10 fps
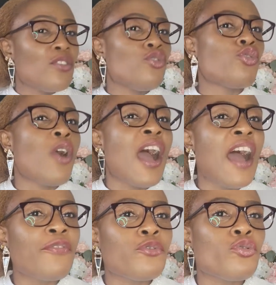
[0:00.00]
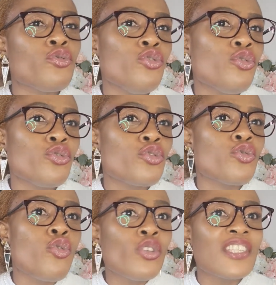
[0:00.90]
you have to use
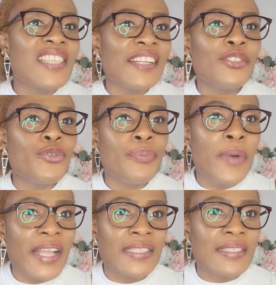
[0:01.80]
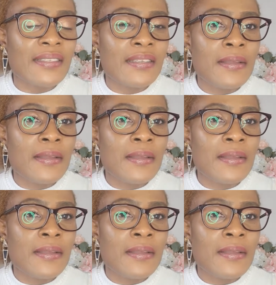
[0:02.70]
good sanitary pads.